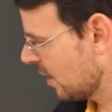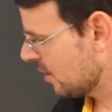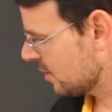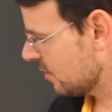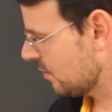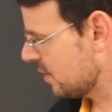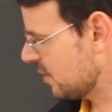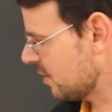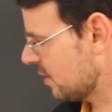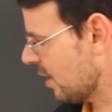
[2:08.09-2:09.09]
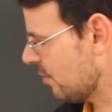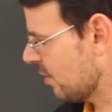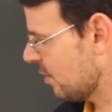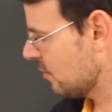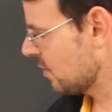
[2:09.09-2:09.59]
so this is
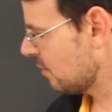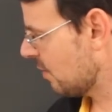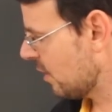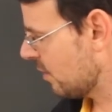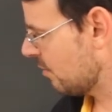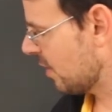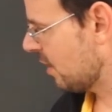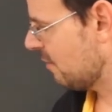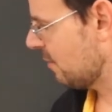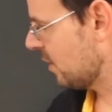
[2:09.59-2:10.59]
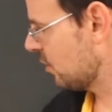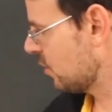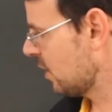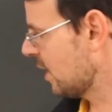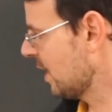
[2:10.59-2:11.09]
w squared, and by
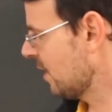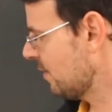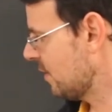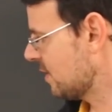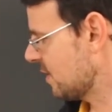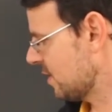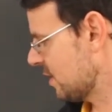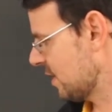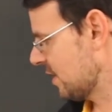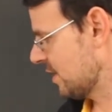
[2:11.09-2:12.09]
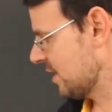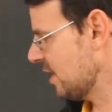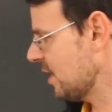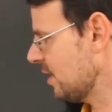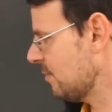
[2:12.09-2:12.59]
definition this is
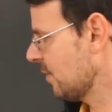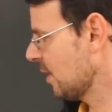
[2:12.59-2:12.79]
z.